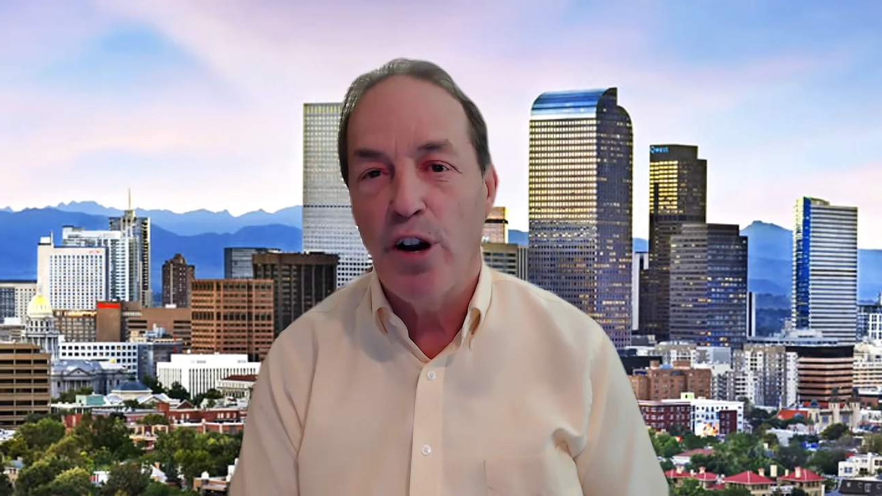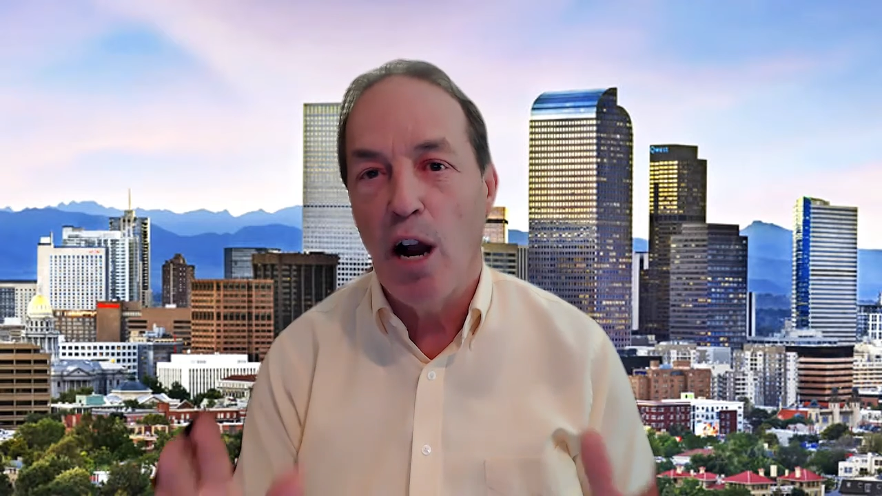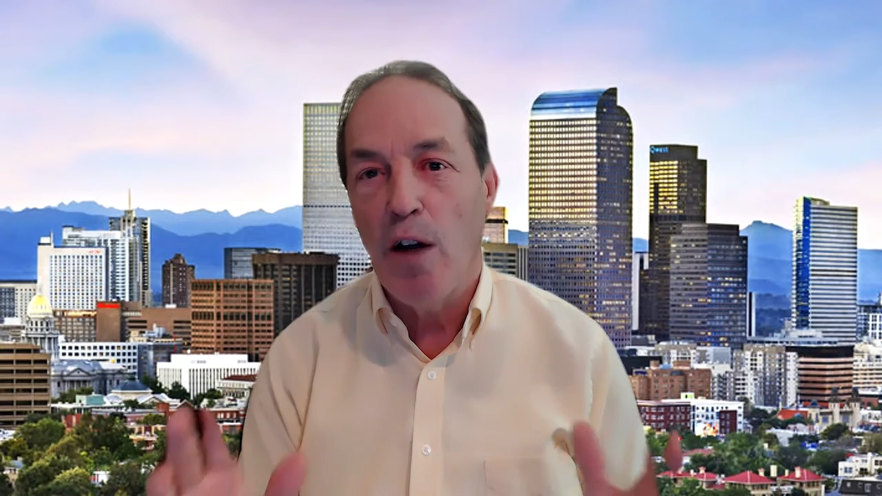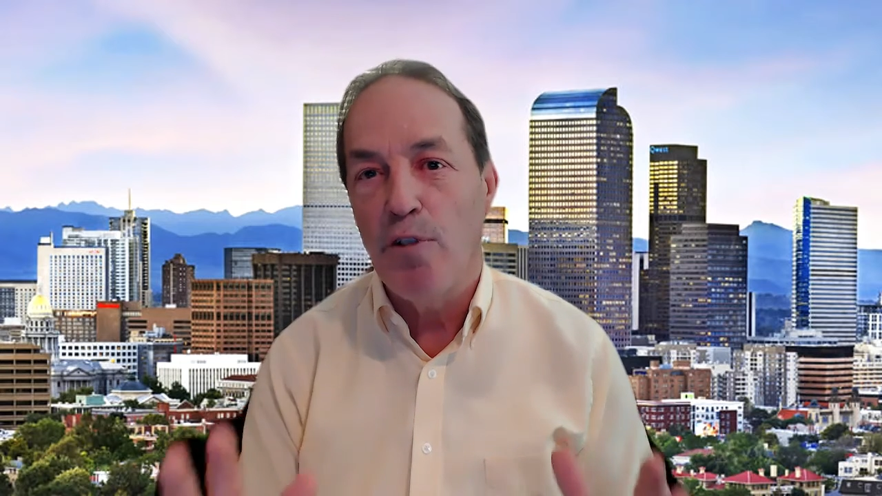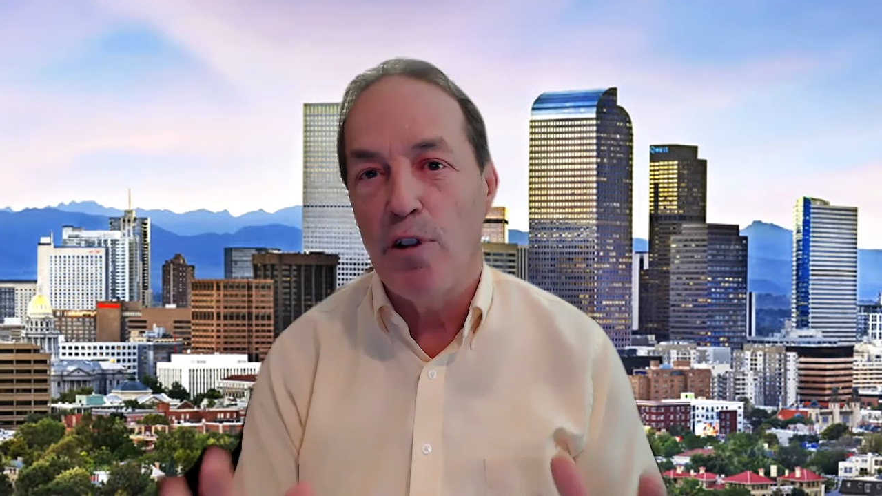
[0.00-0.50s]
very
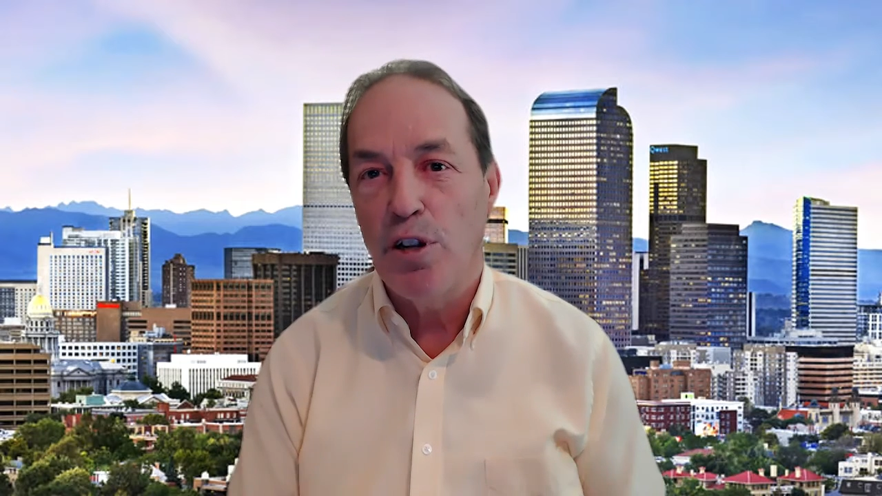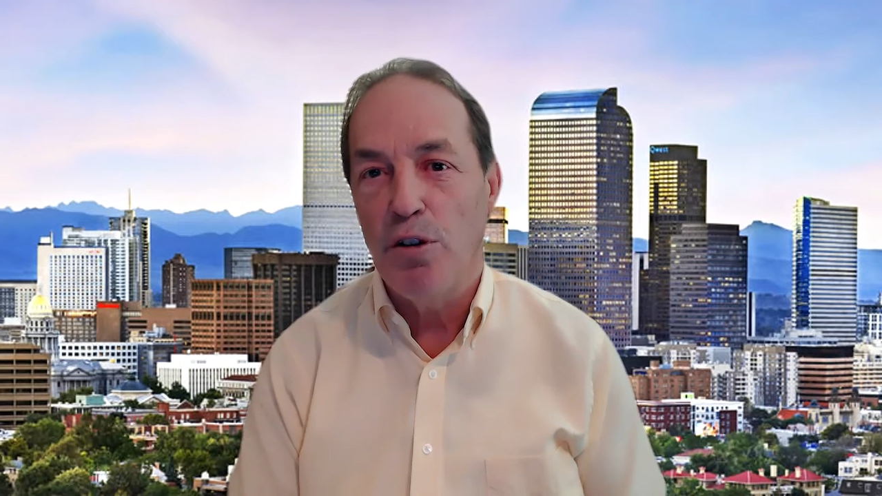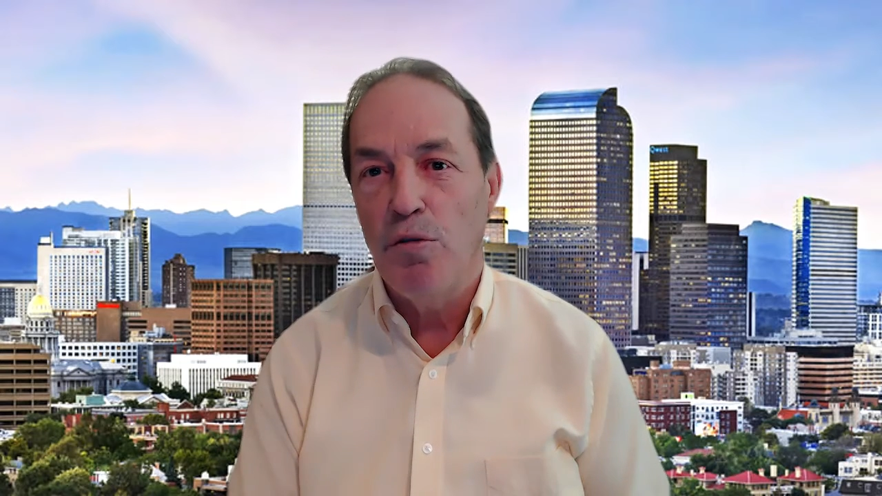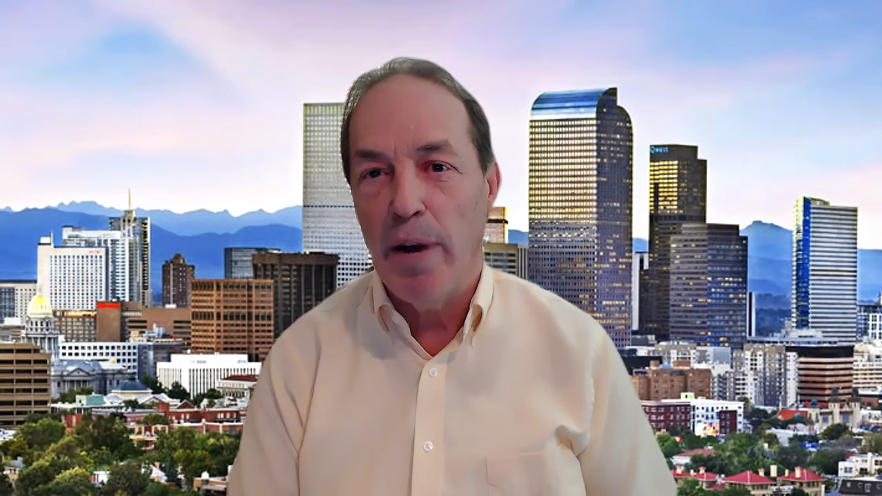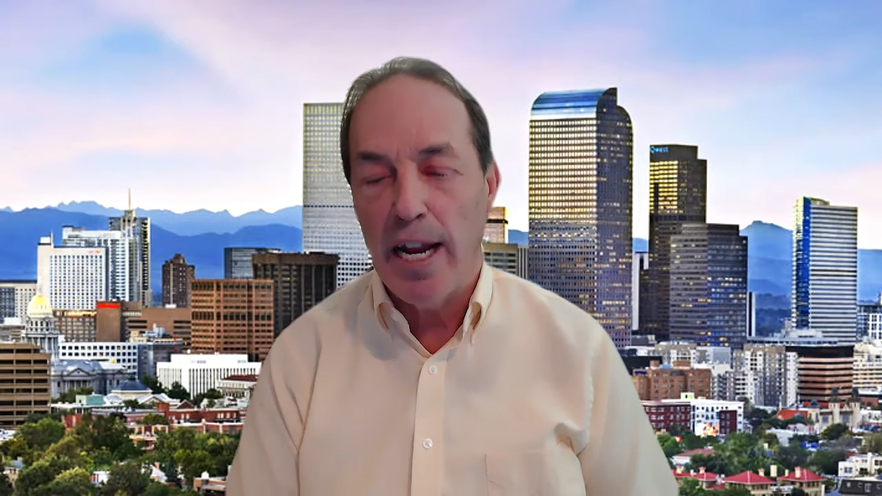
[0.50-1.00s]
helpful
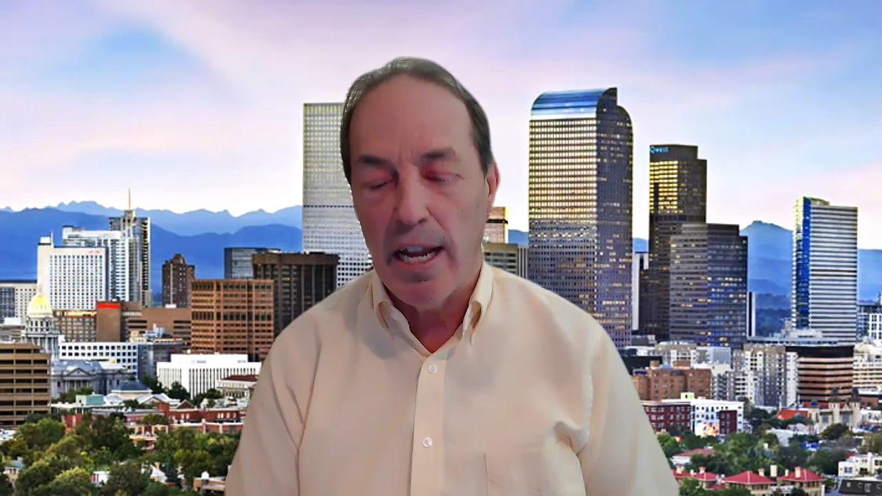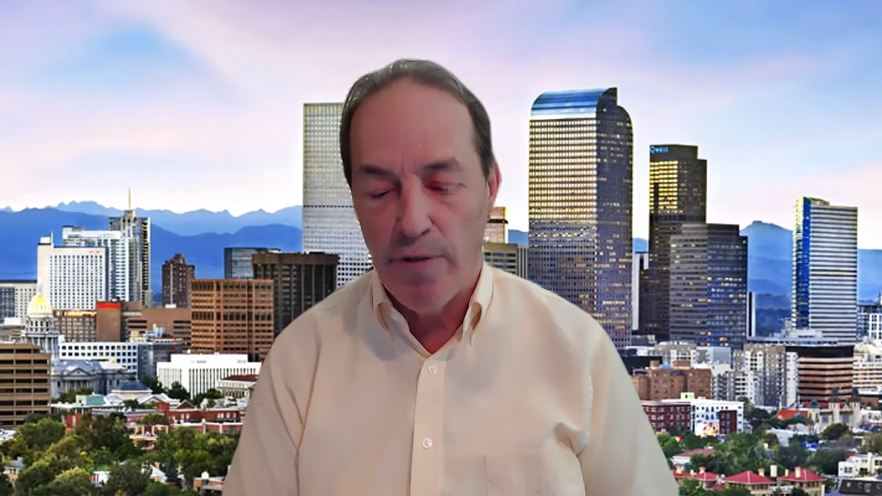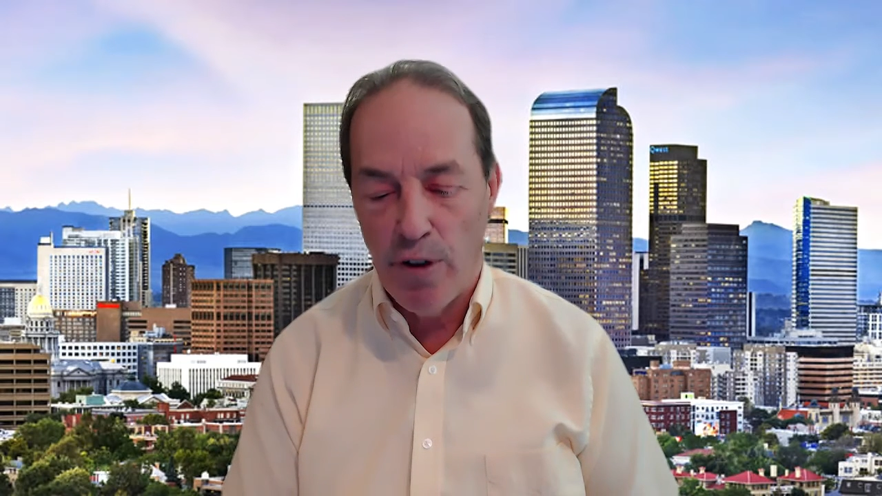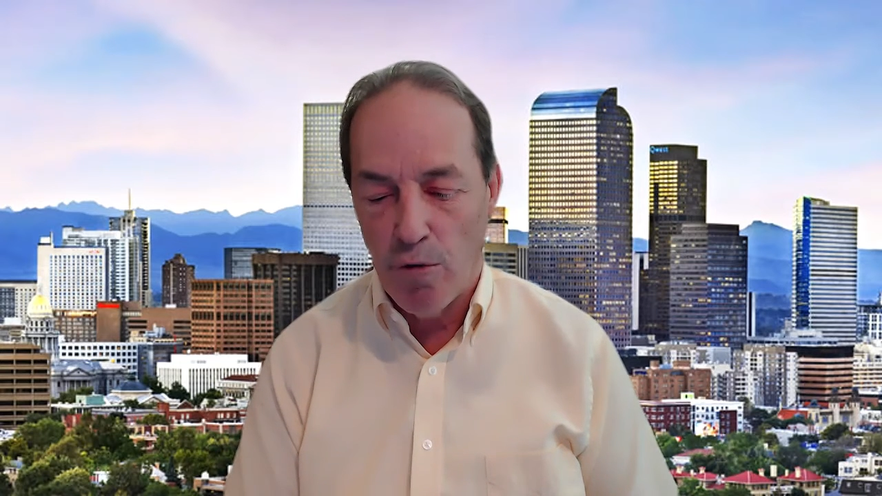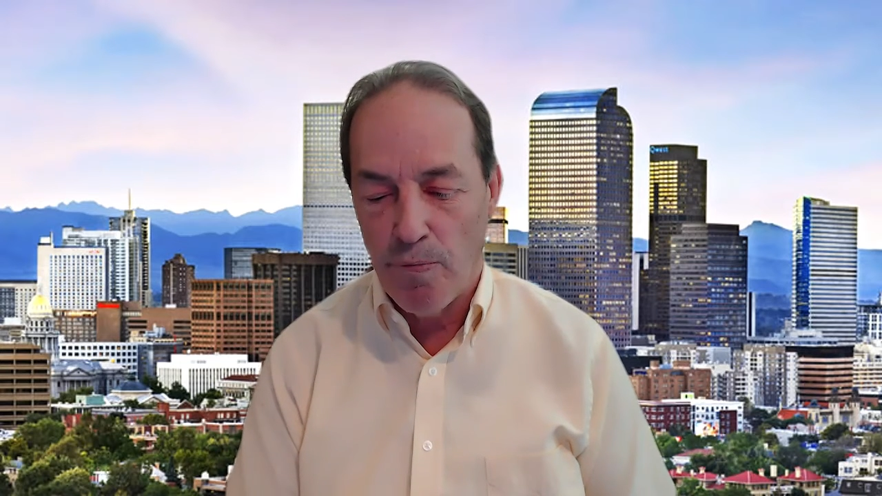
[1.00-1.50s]
to many
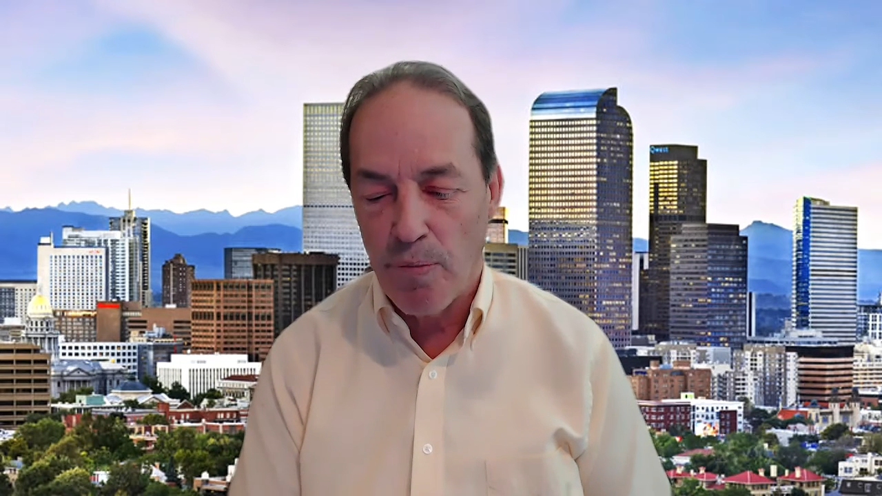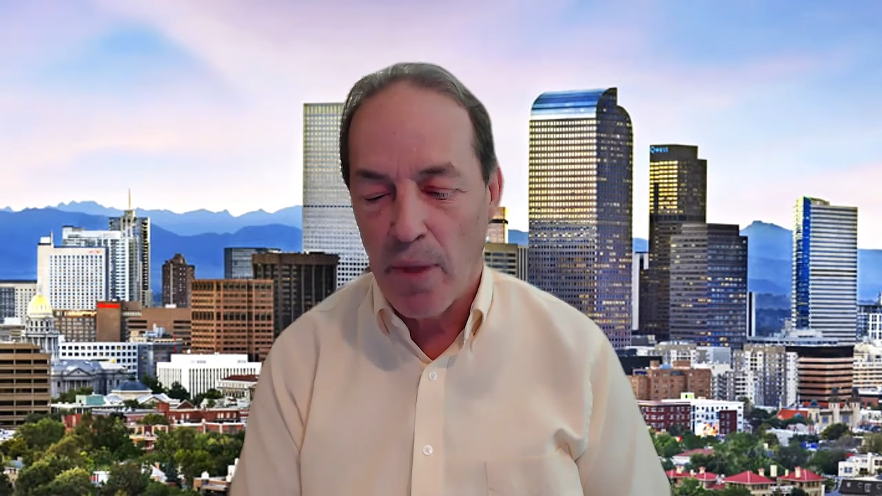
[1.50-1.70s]
of you.